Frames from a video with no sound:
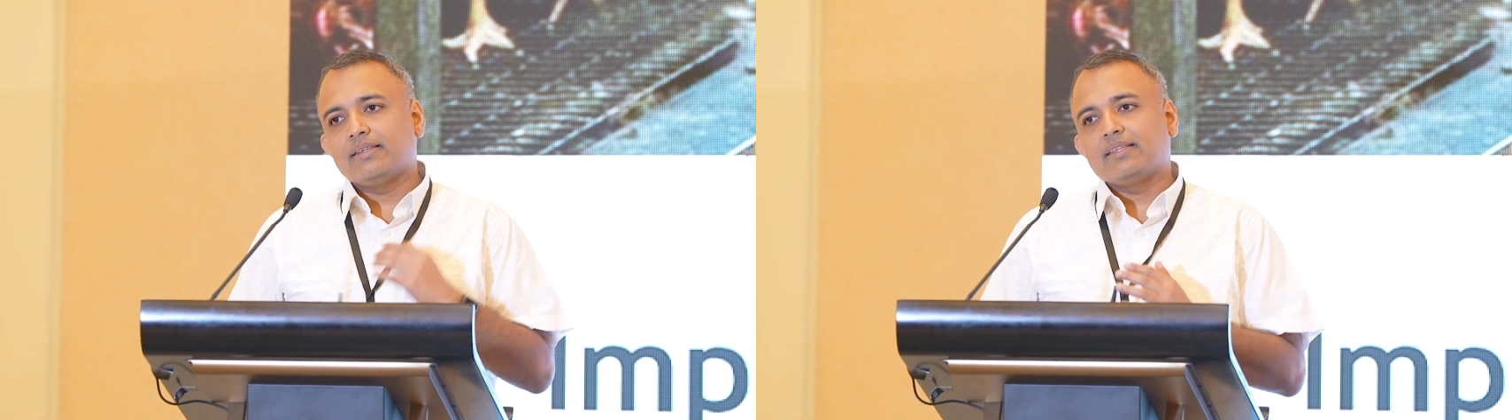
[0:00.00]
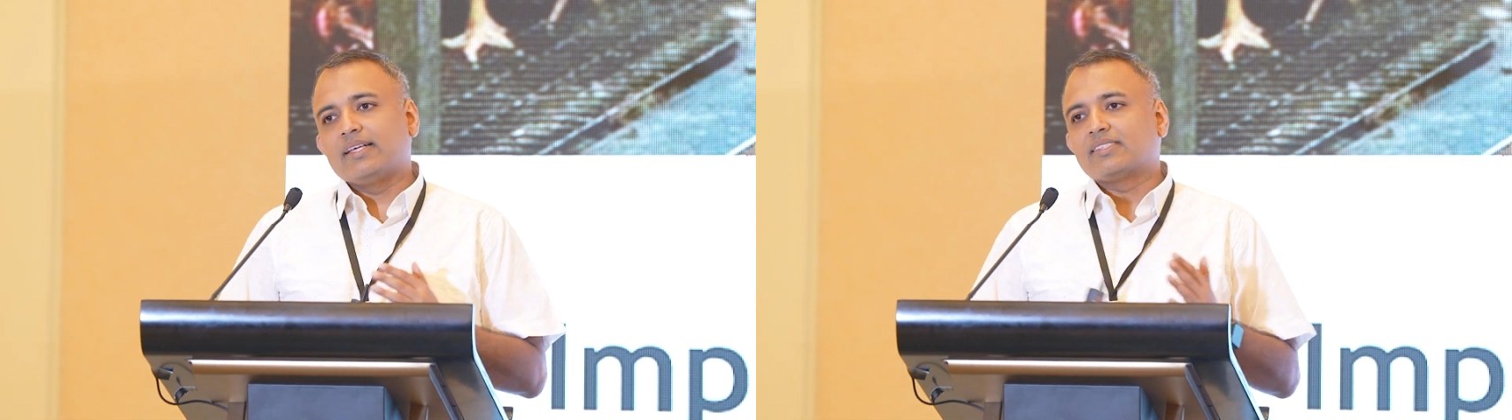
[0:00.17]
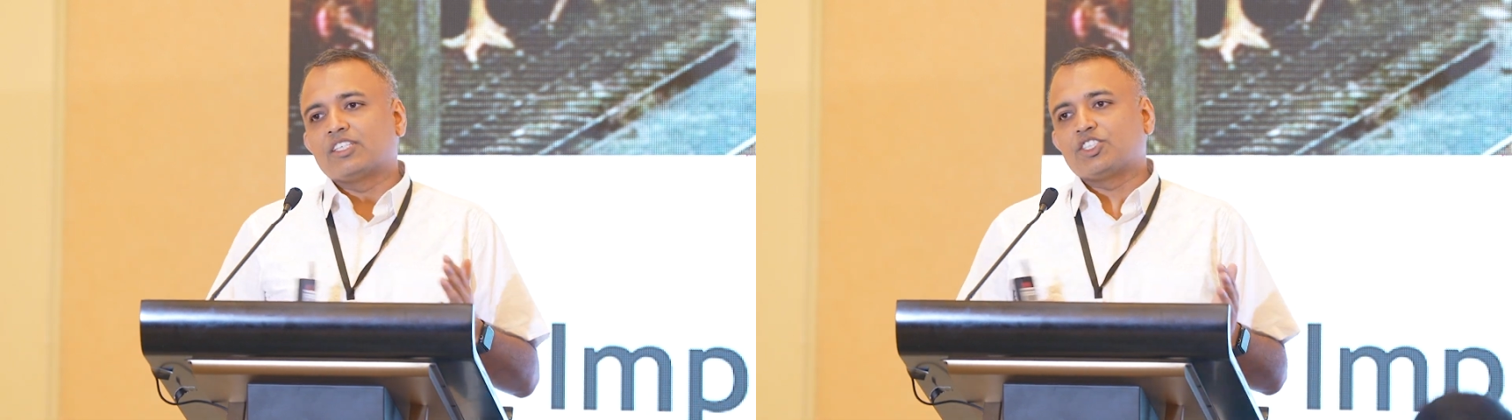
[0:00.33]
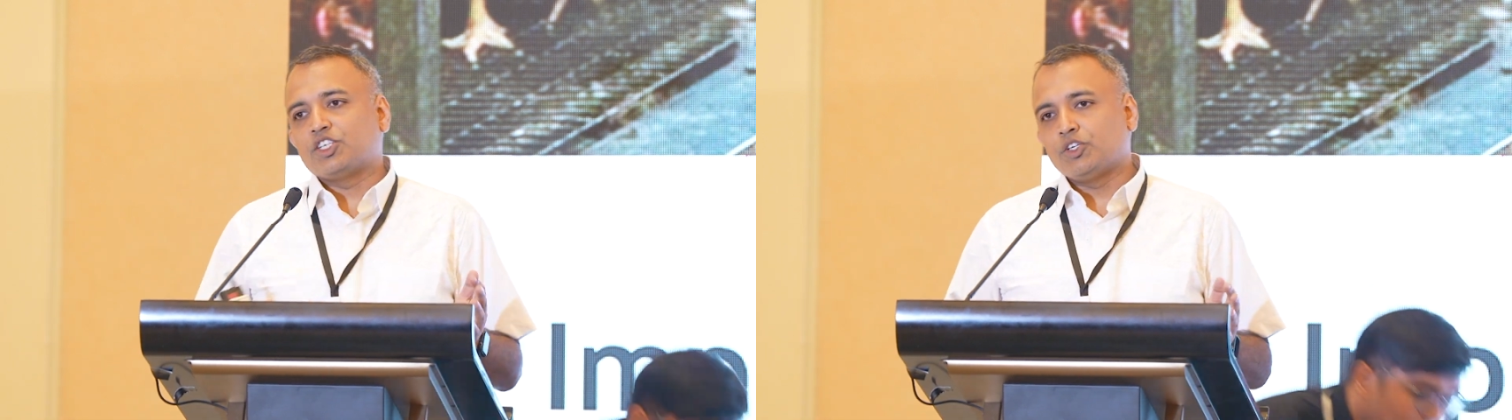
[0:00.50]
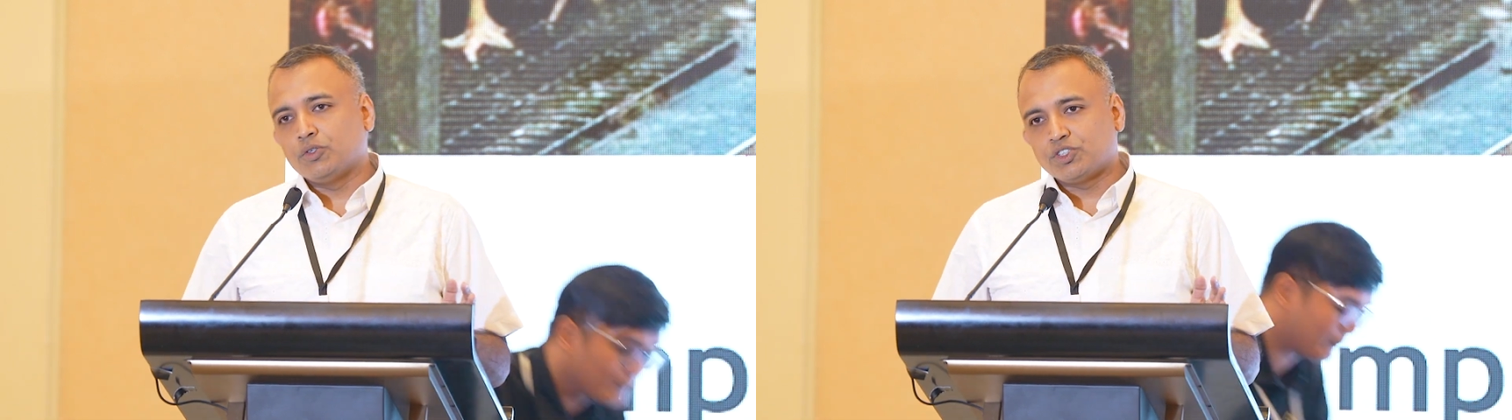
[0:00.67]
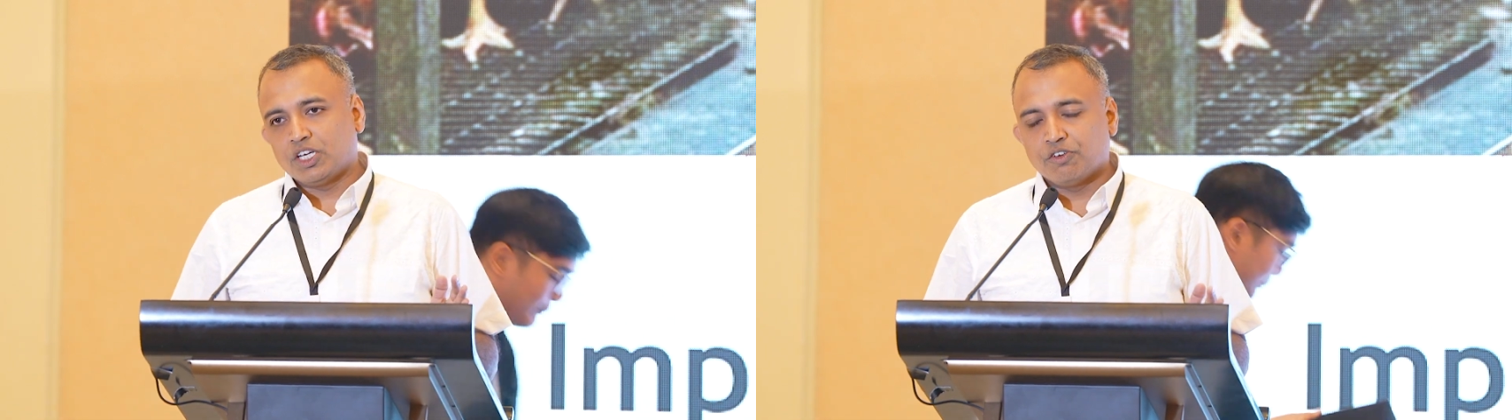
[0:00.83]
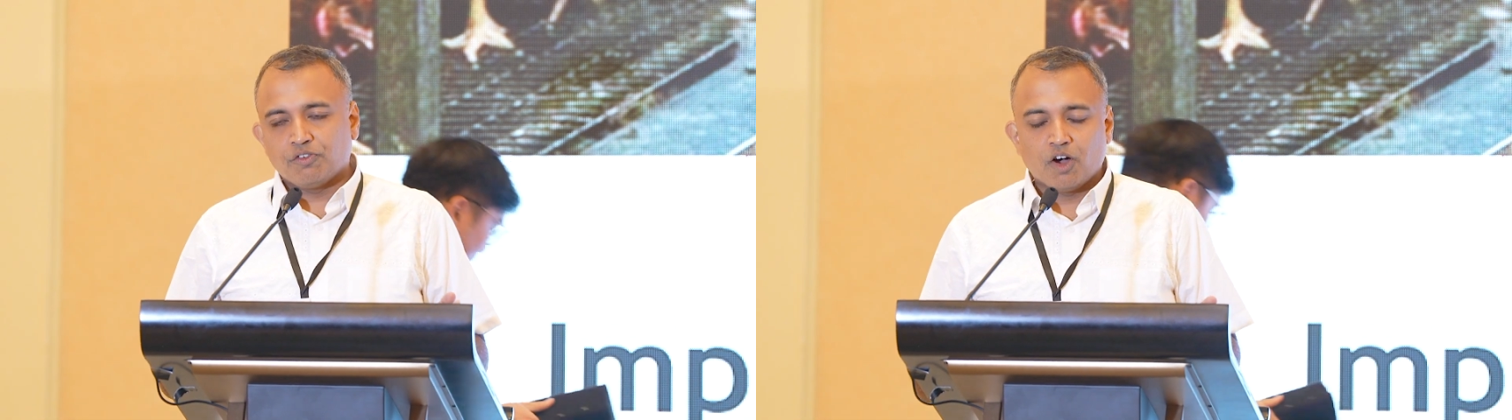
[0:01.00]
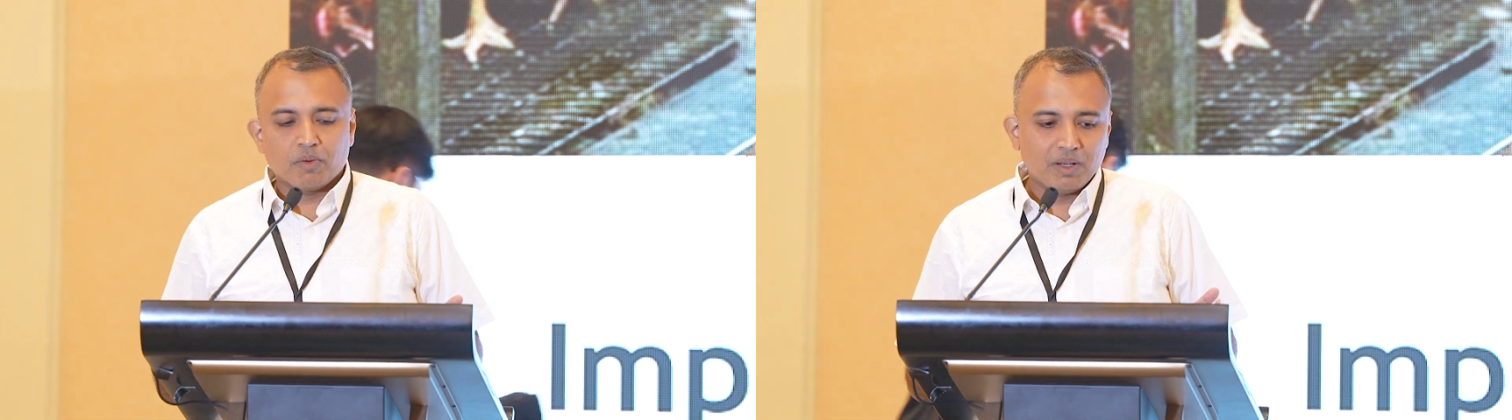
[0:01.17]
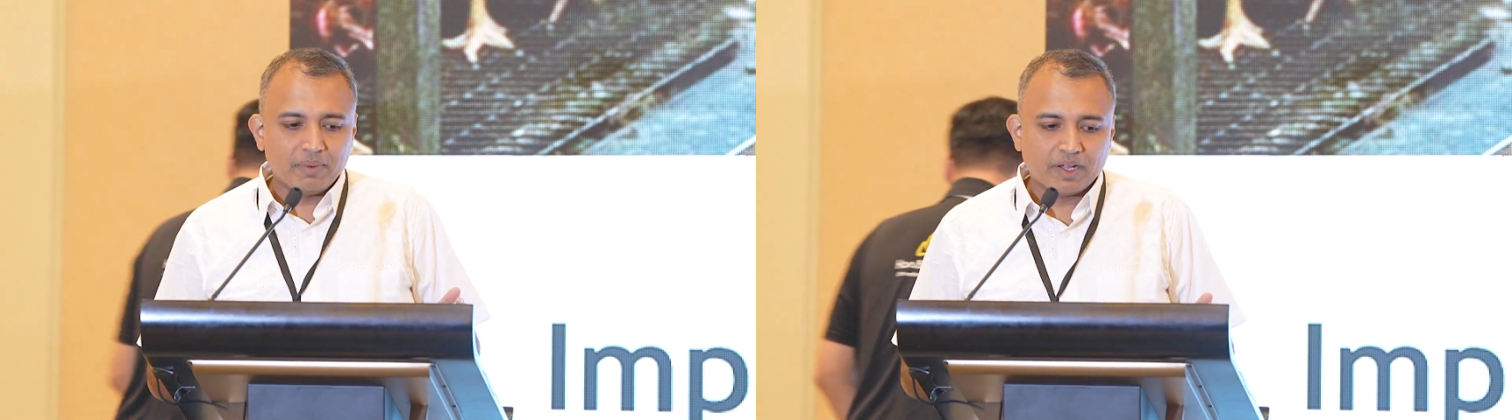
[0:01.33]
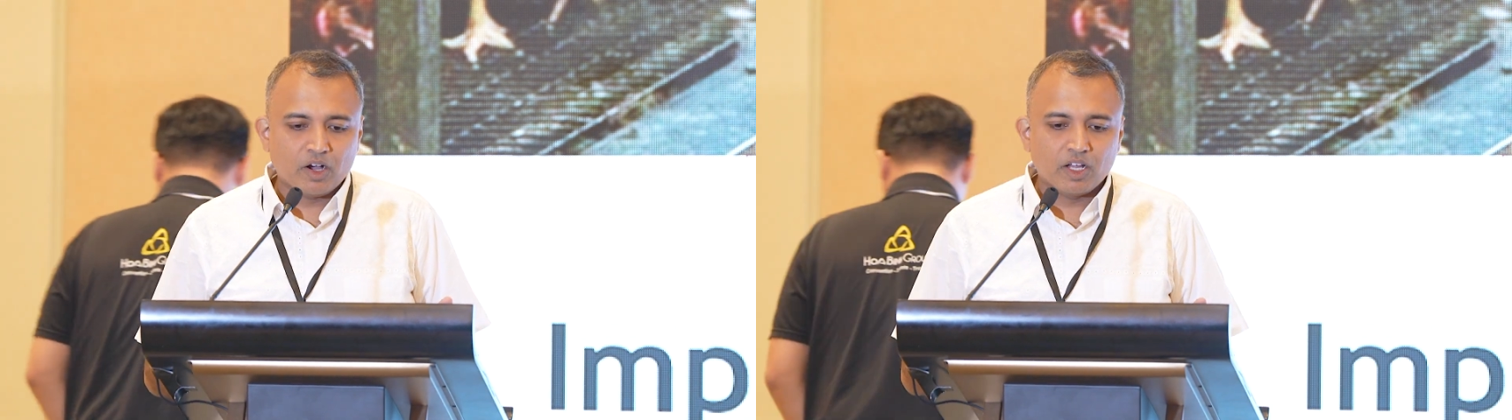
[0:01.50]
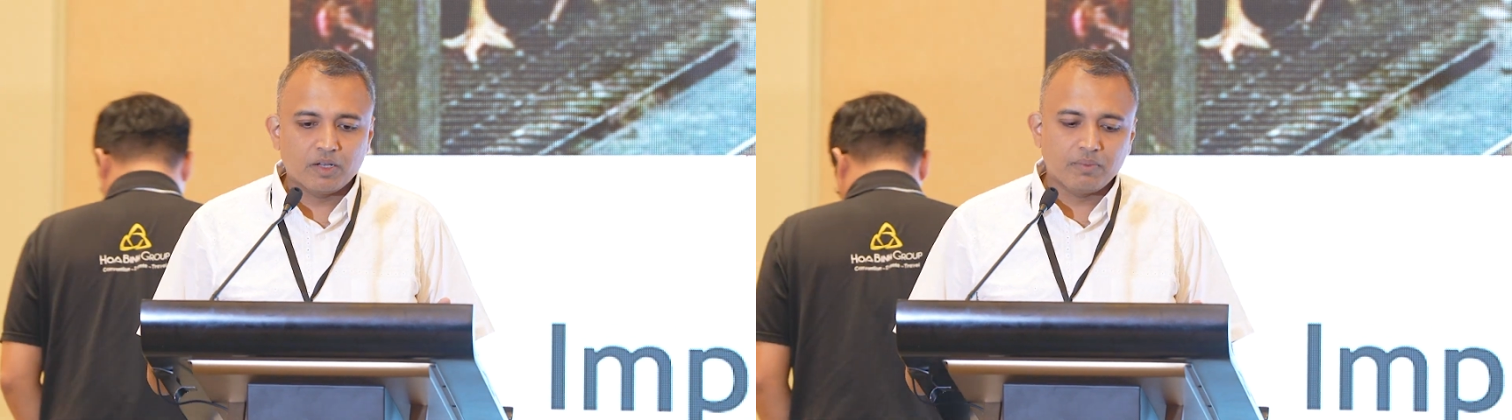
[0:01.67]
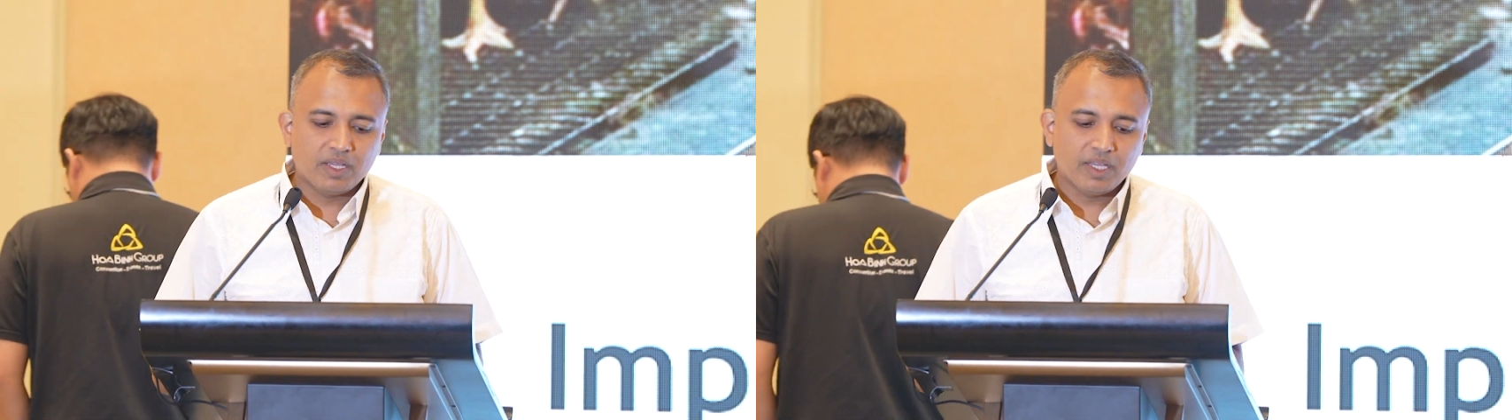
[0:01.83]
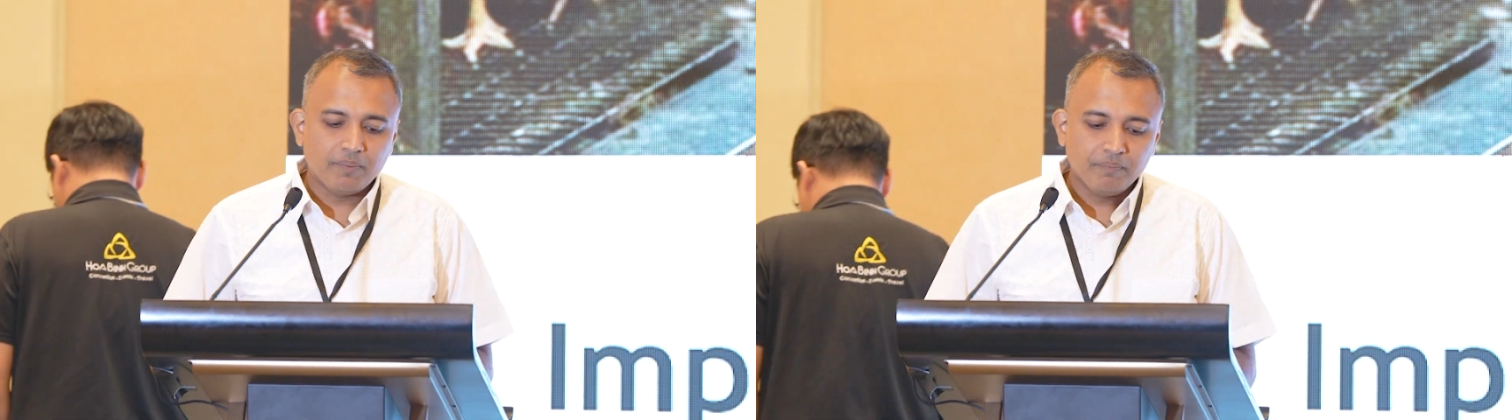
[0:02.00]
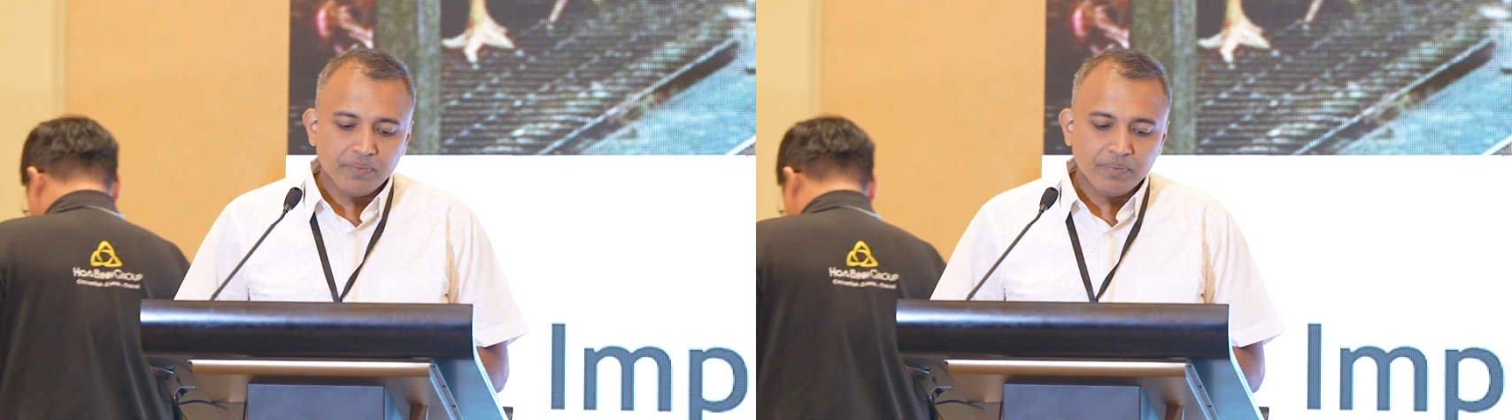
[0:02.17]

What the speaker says: There's such a huge informal economy.